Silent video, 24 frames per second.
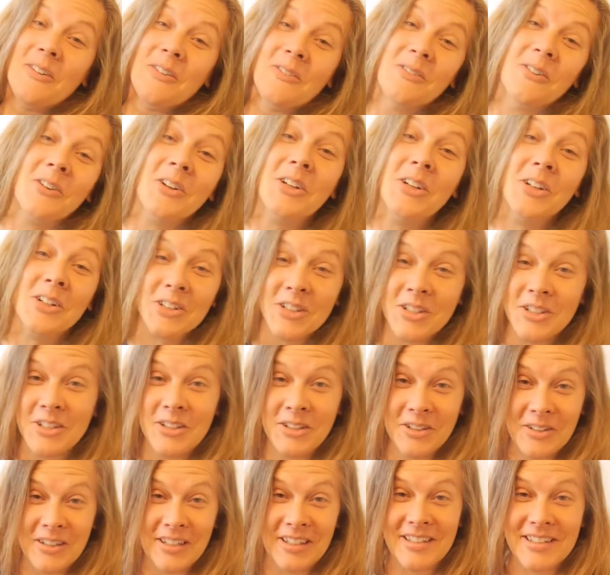for your
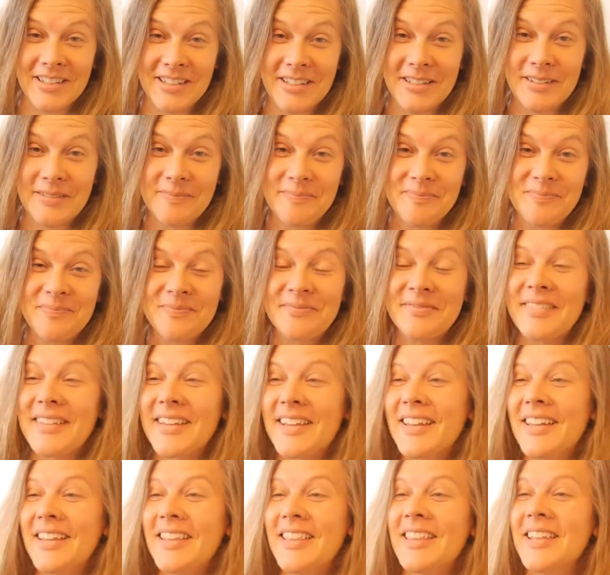students.
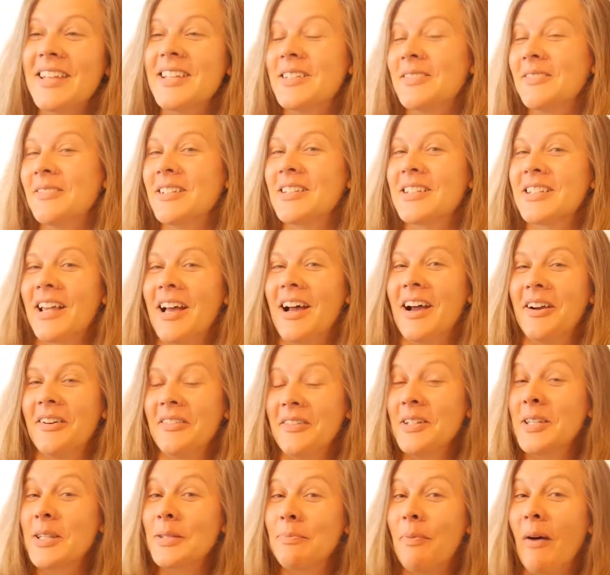This was our
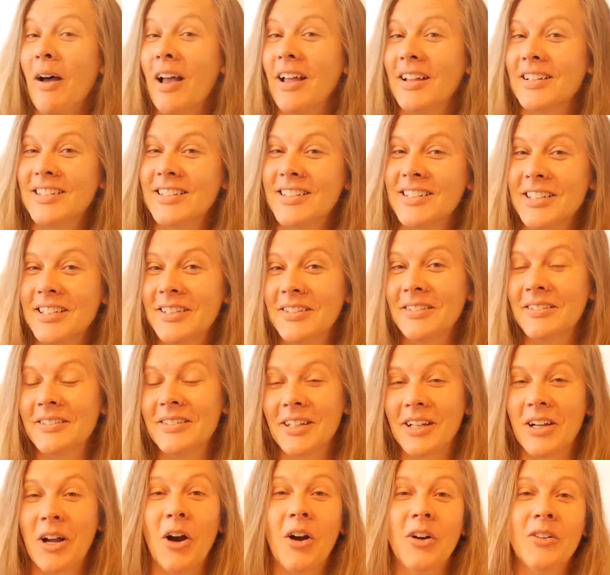response to
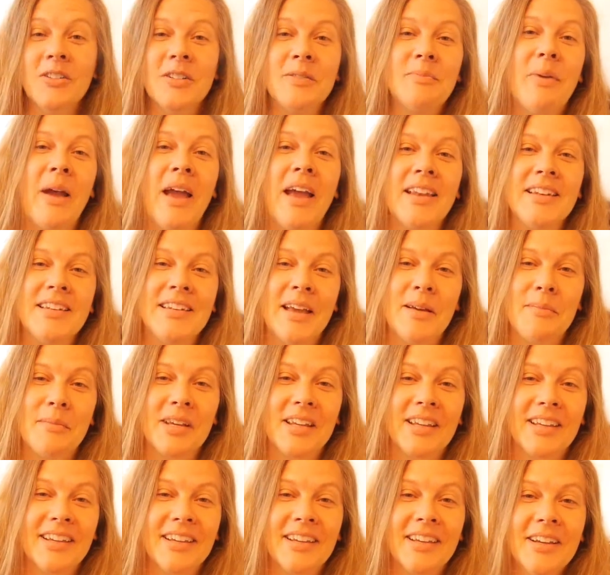the COVID
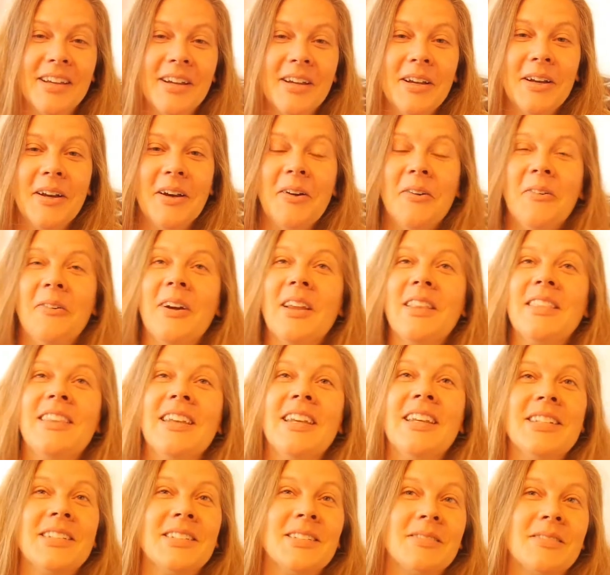pandemic, when
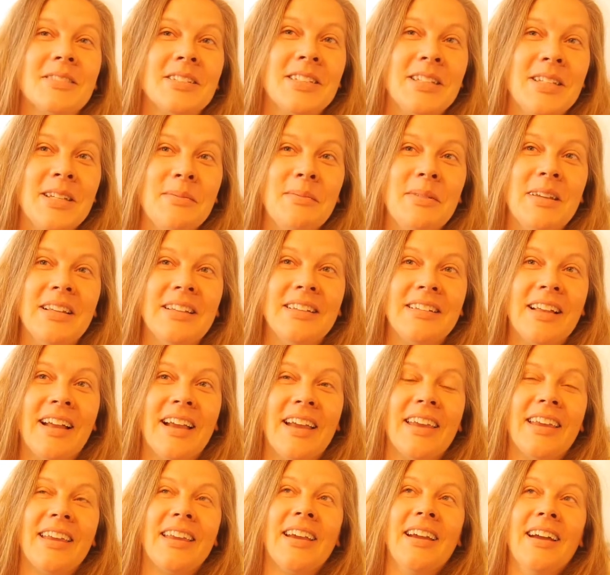things were seeming
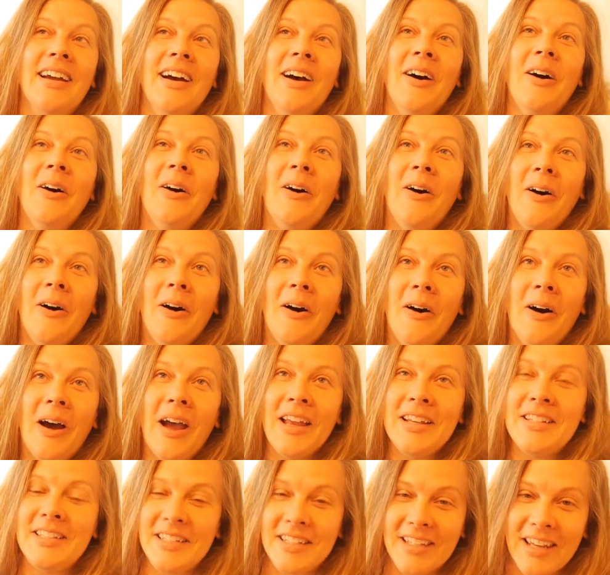like
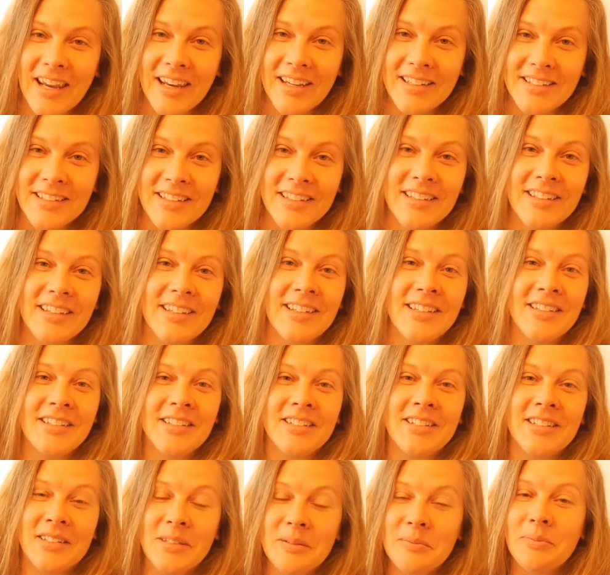education is
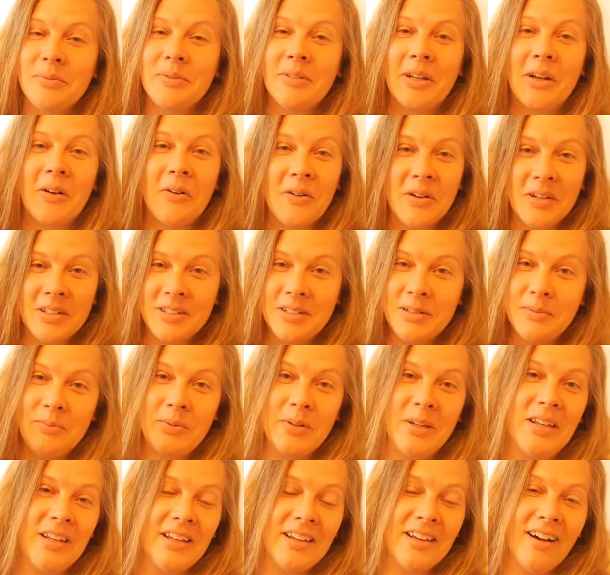simply going to
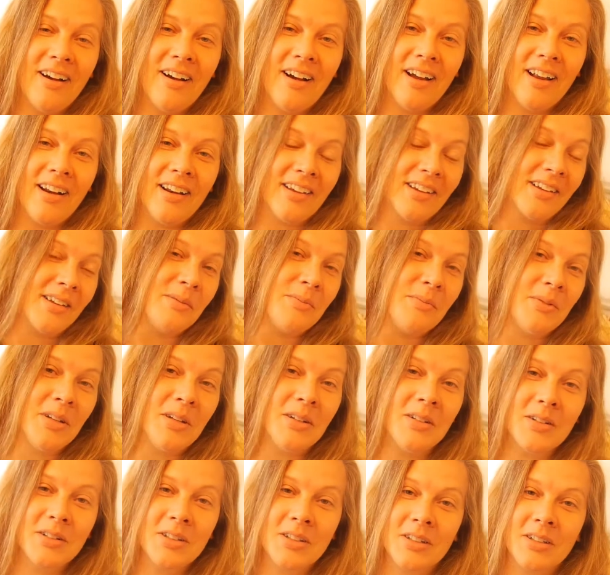be on a
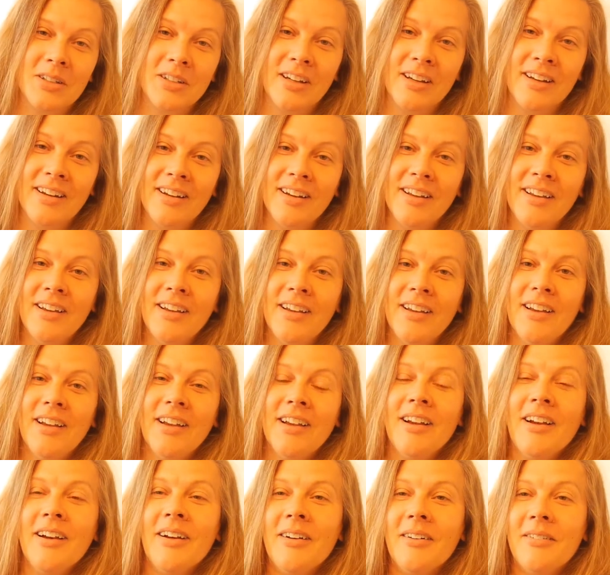computer screen.
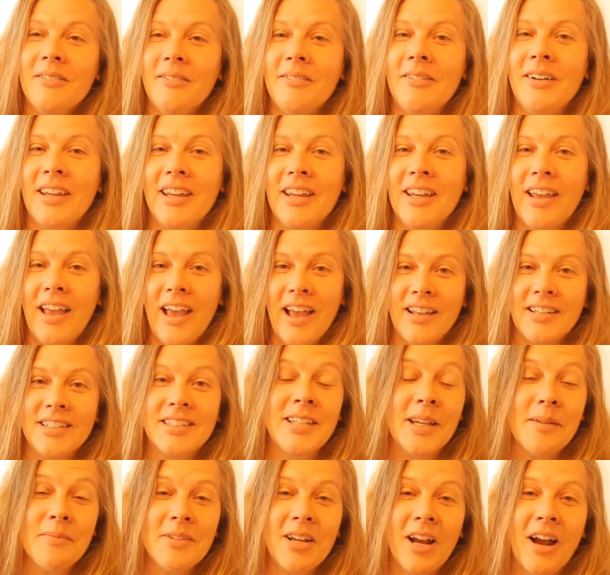We at
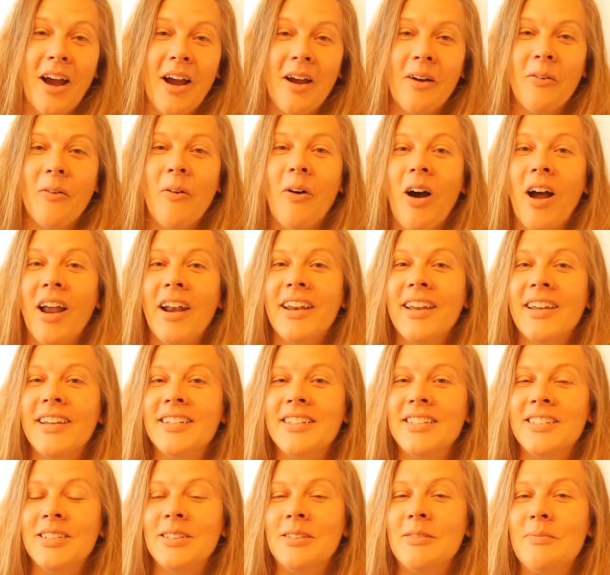STEMTaught wanted
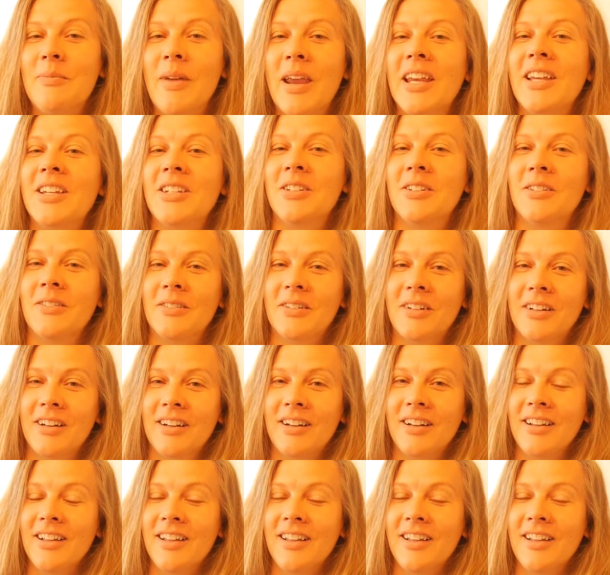to make sure